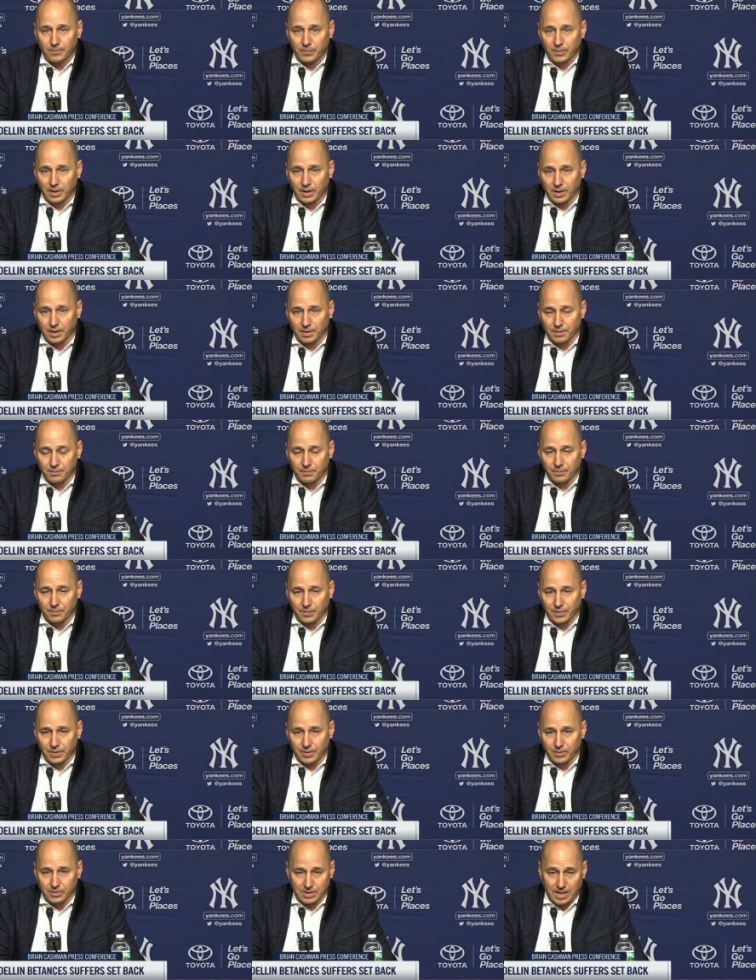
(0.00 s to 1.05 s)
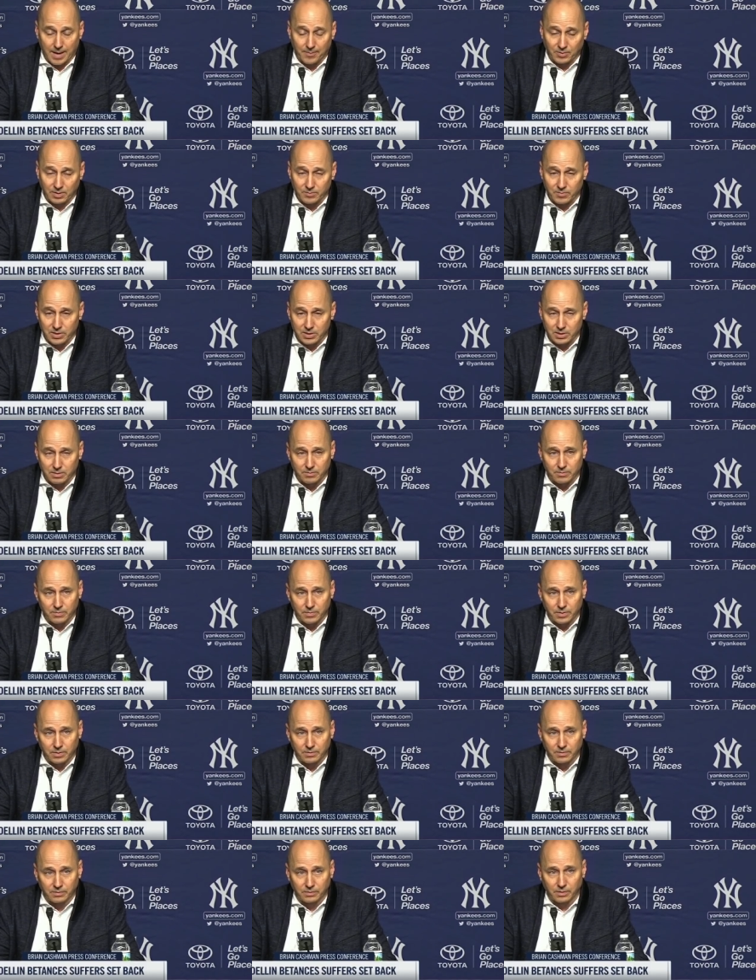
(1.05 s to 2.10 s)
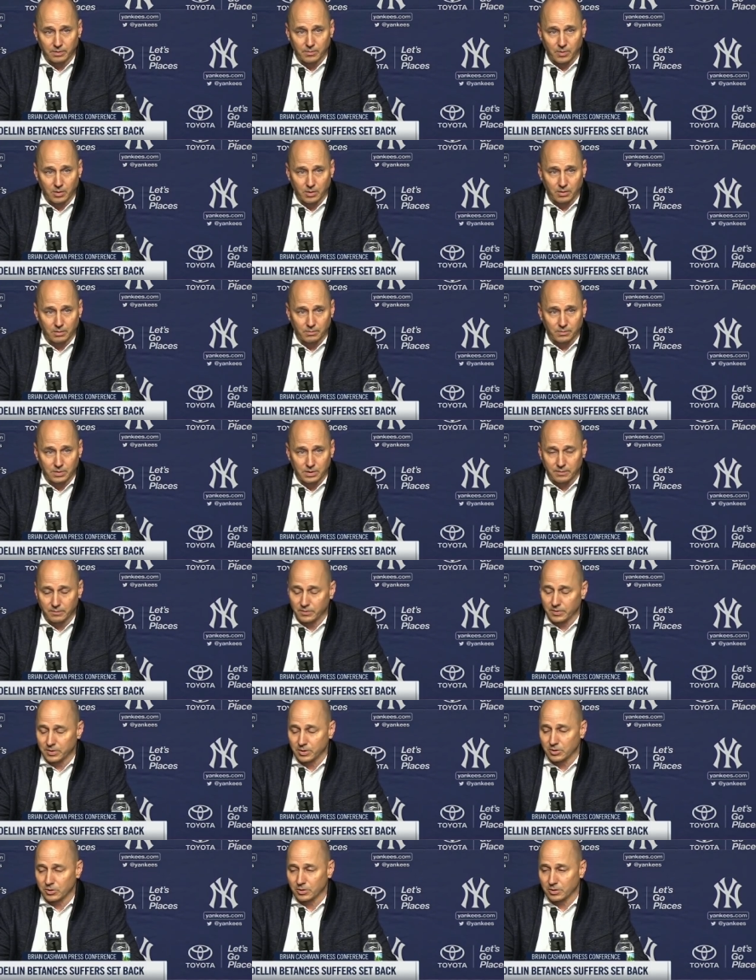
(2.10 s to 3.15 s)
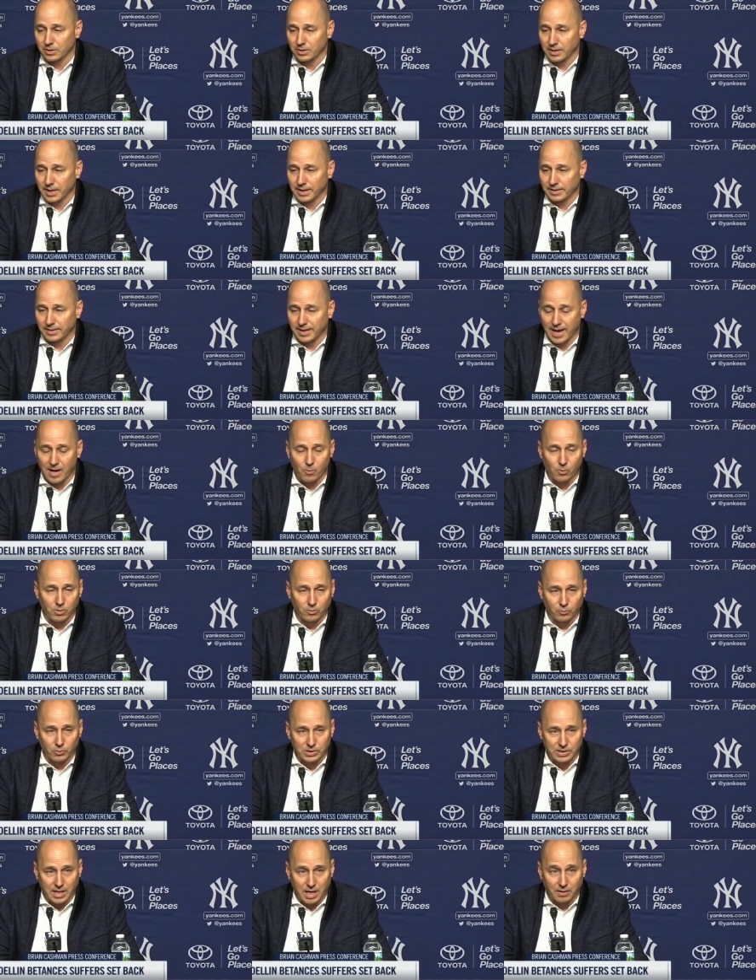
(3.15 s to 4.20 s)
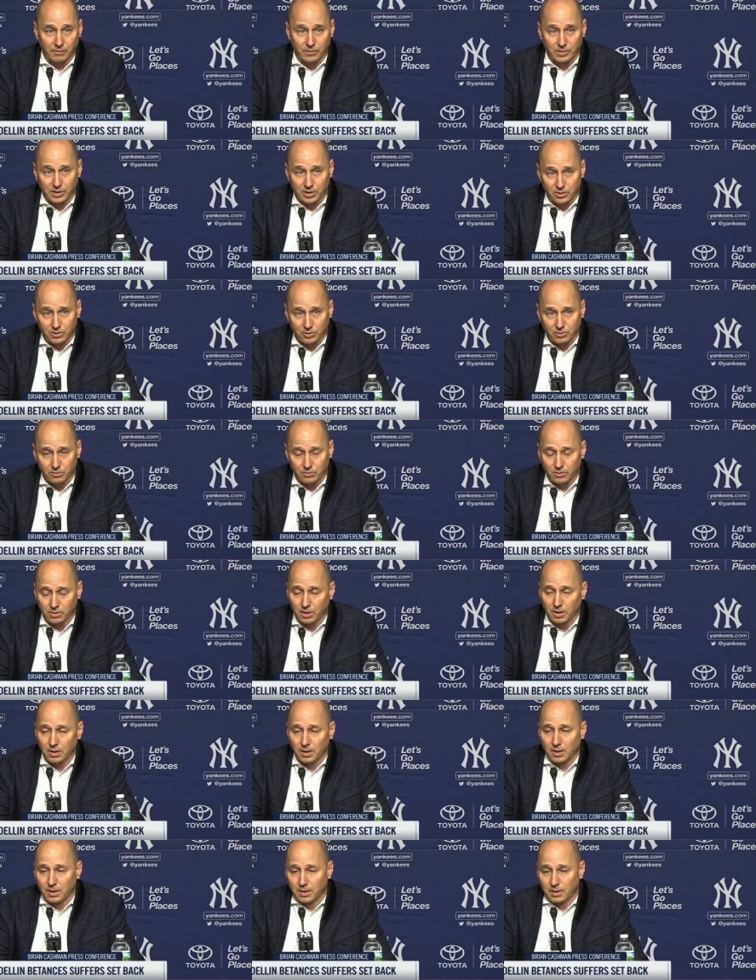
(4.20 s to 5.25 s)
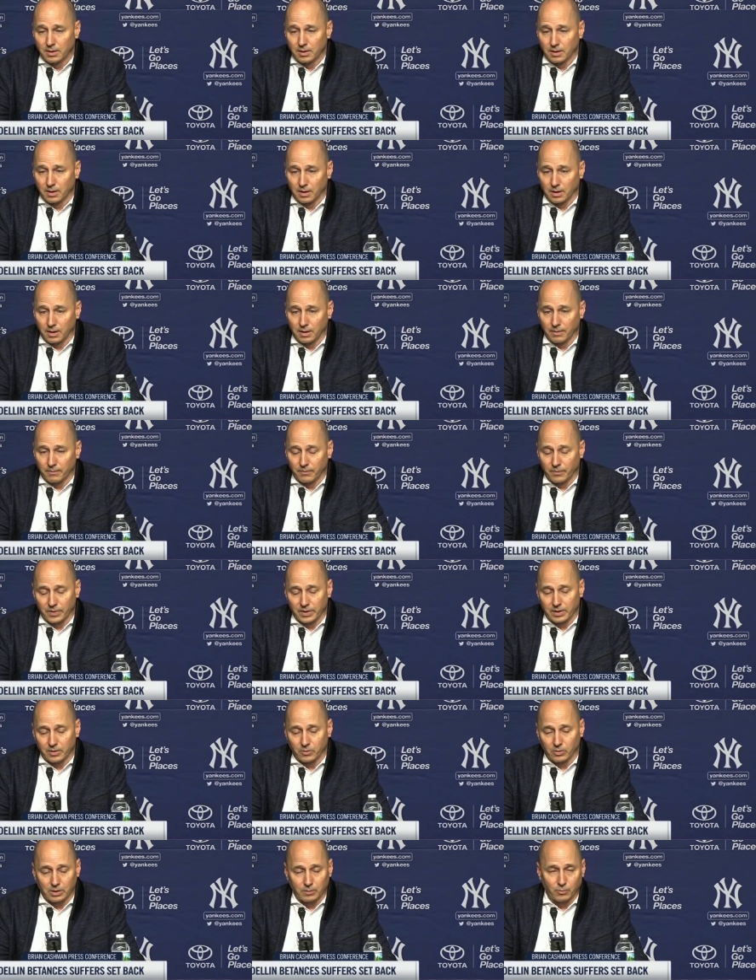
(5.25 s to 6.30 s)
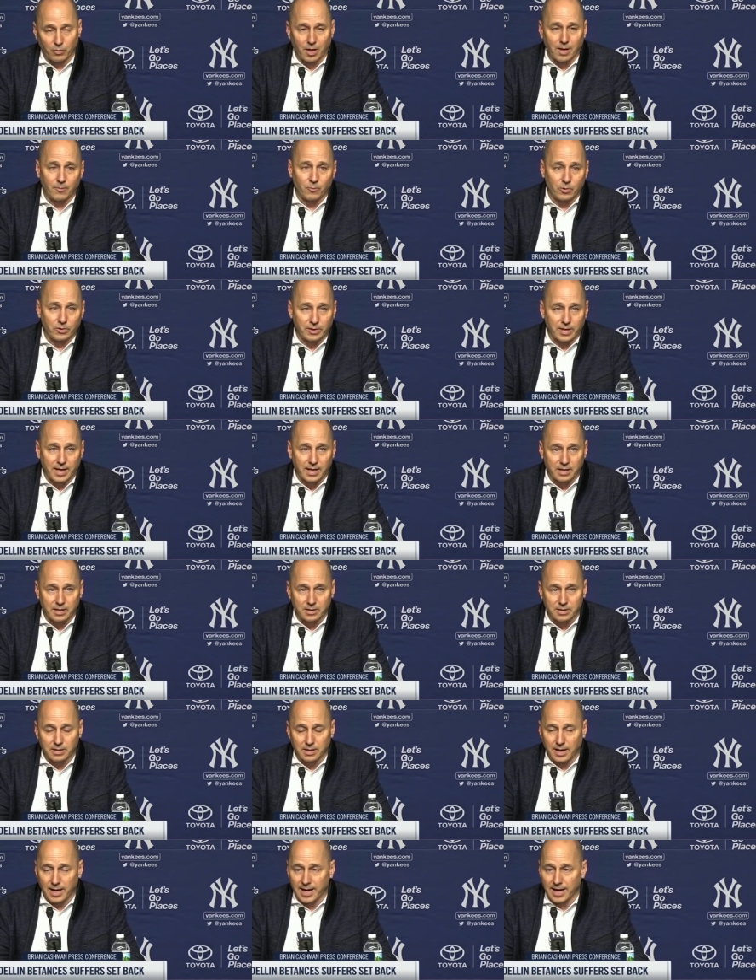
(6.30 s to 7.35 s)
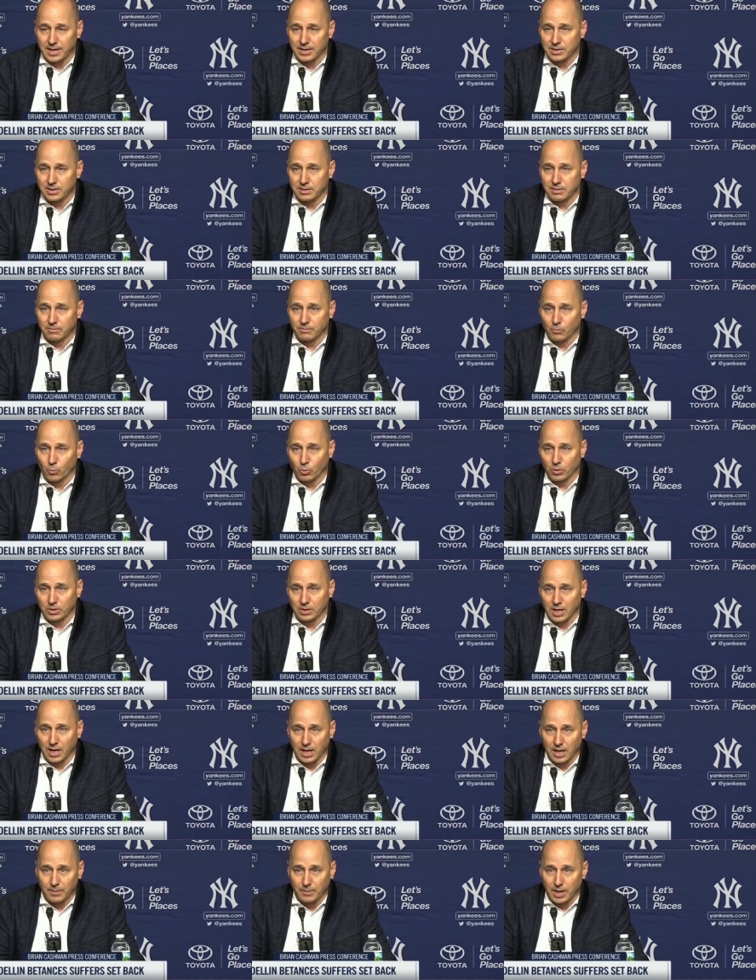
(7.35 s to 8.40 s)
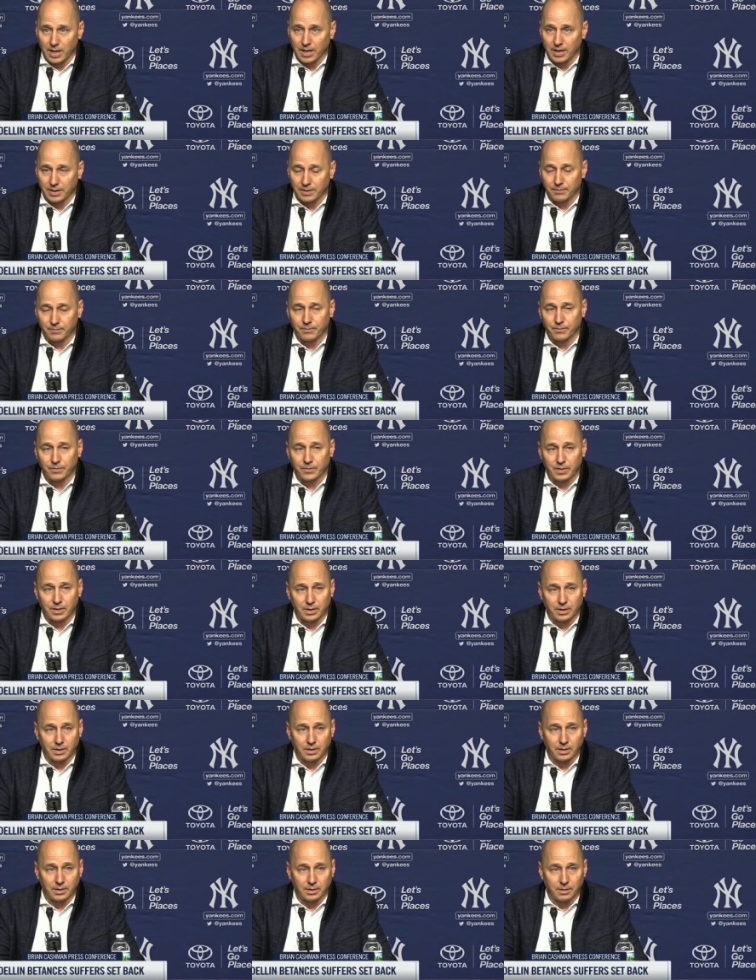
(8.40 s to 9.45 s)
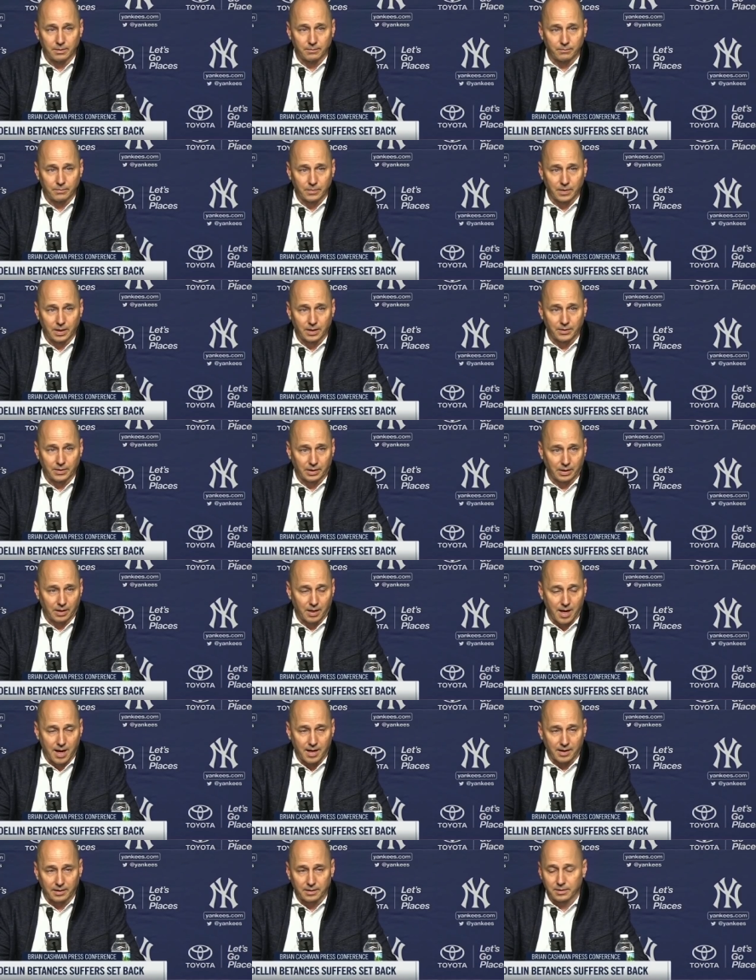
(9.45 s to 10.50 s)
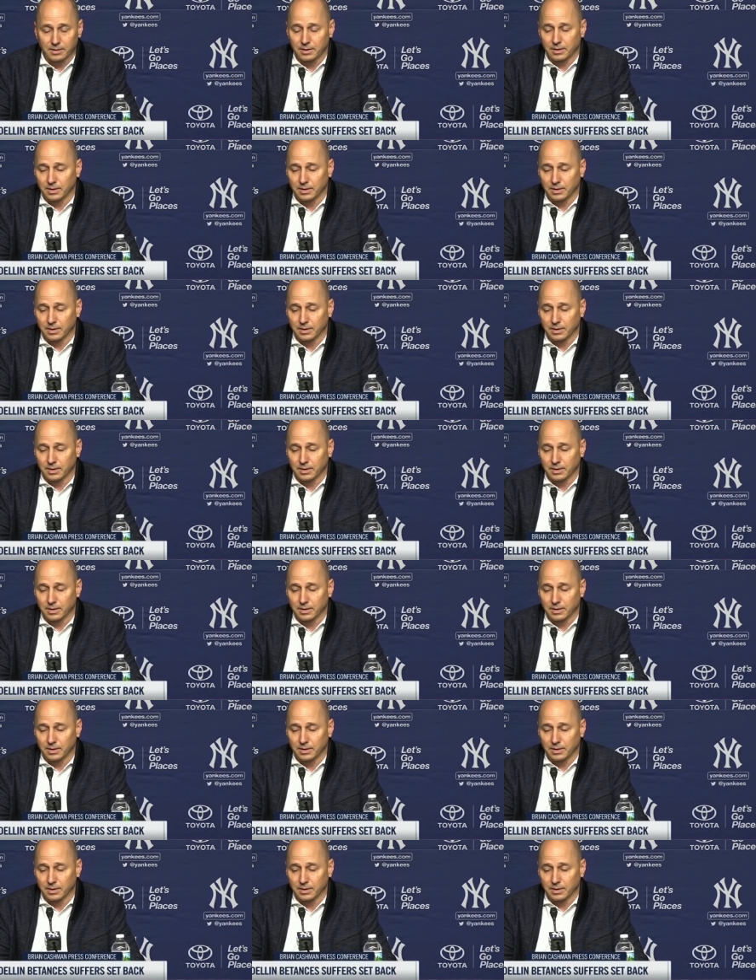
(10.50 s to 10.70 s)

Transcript: And there's optimism from our team physician that that will resolve the issue. Um, the only problem with that is it adds more time on uh, on the clock.